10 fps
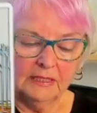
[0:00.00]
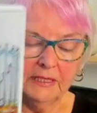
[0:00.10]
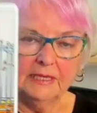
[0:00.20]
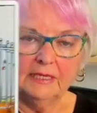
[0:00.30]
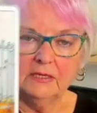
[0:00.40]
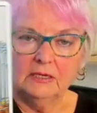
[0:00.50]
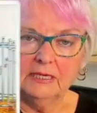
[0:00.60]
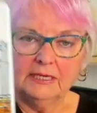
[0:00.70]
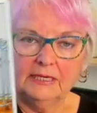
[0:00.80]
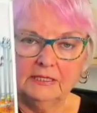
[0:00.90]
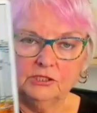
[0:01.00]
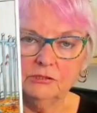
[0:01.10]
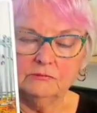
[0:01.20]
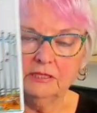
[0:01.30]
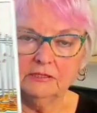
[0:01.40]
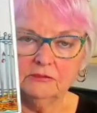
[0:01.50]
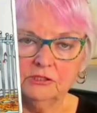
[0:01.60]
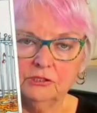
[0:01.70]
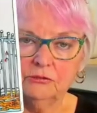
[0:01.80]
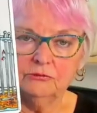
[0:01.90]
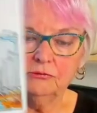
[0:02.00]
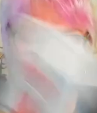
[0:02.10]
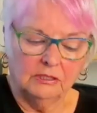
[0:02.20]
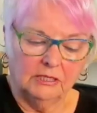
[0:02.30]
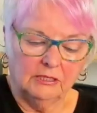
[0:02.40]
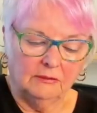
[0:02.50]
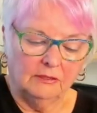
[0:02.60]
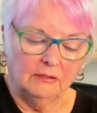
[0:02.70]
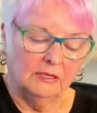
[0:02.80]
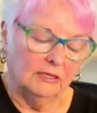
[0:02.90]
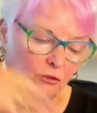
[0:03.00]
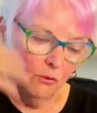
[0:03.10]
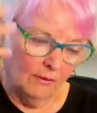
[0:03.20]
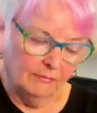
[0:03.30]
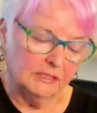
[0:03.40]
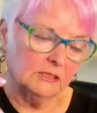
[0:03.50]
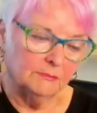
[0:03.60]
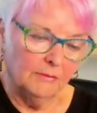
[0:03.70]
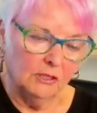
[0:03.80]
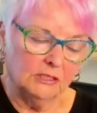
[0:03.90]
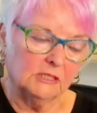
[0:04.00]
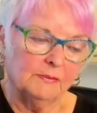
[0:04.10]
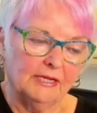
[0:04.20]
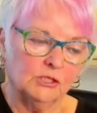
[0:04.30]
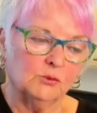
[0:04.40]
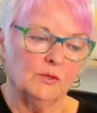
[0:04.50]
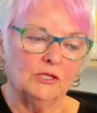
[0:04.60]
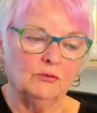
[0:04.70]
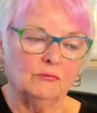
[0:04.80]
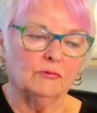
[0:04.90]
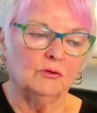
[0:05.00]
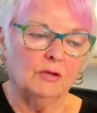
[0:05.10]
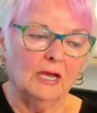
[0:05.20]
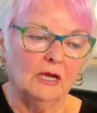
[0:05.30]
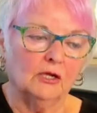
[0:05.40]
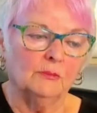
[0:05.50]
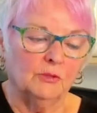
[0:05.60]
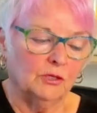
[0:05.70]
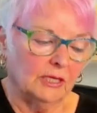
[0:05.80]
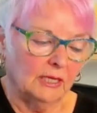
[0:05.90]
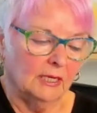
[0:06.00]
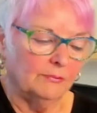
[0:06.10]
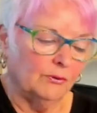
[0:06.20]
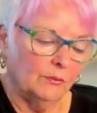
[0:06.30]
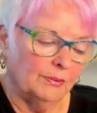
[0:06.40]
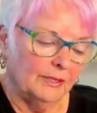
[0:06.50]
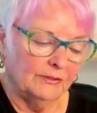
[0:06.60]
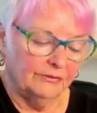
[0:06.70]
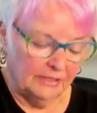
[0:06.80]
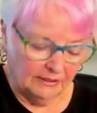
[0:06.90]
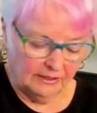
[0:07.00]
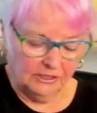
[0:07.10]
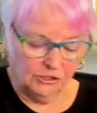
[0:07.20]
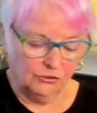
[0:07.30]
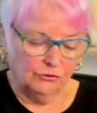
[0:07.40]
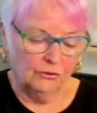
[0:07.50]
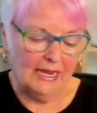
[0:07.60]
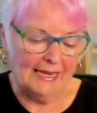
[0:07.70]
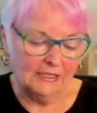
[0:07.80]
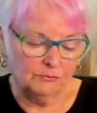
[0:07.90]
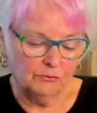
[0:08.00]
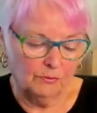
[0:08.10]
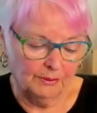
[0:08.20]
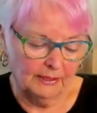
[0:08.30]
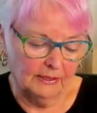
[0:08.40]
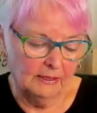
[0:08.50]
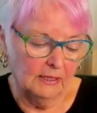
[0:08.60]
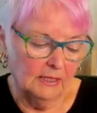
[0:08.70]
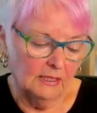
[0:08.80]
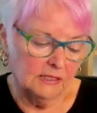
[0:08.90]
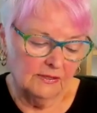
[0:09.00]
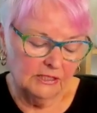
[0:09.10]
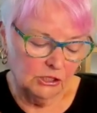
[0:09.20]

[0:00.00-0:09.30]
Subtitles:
letting it get to you in your mind space where you can't communicate properly and think things through and act properly. So